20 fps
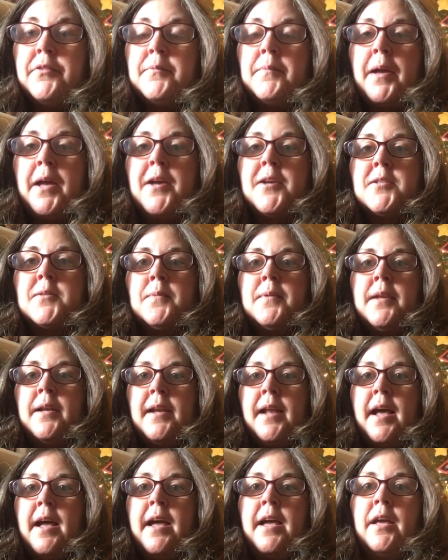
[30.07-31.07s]
my husband and
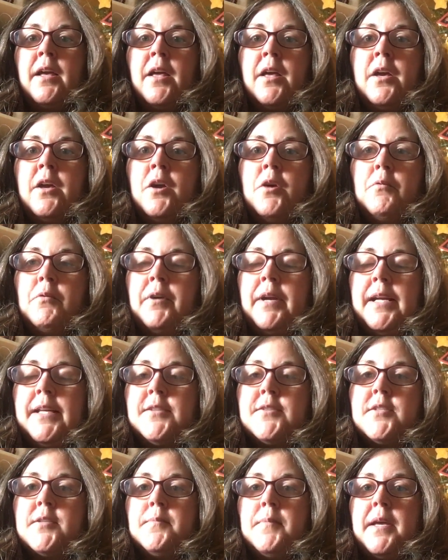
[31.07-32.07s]
I were
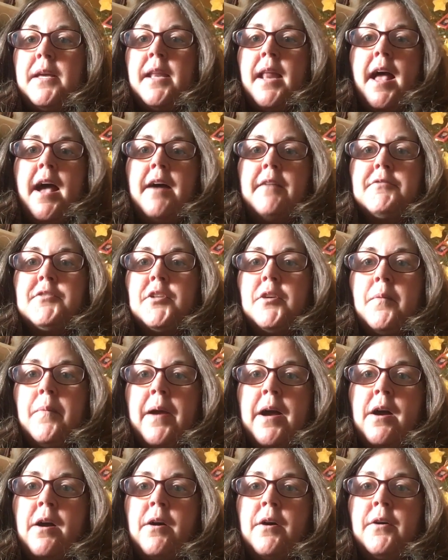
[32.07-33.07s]
intimate after
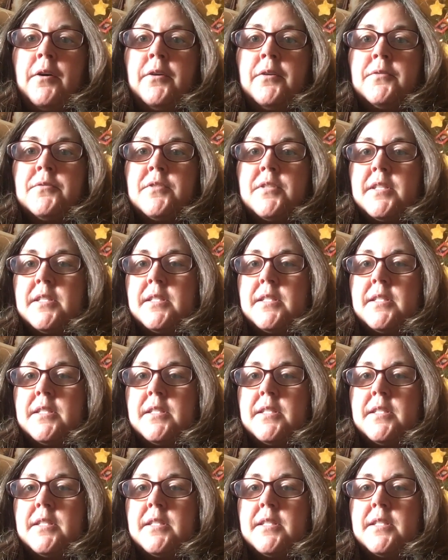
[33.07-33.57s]
about